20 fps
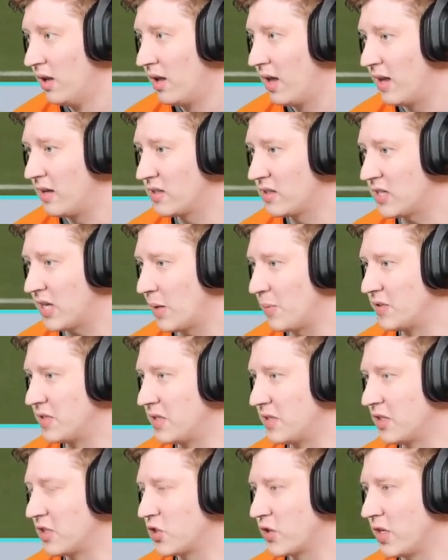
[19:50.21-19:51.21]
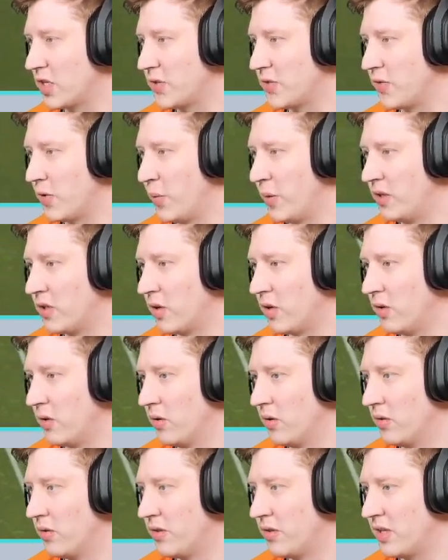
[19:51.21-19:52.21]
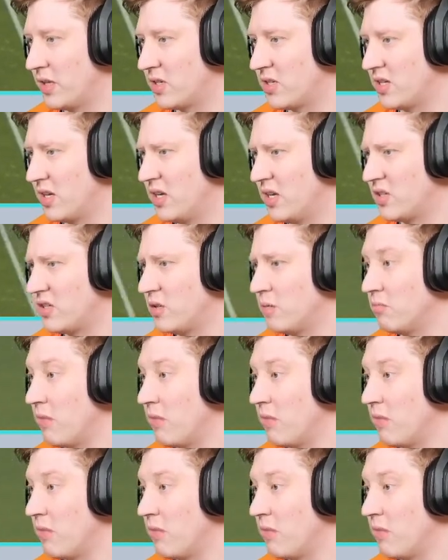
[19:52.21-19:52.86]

else happens in the transfer window this season.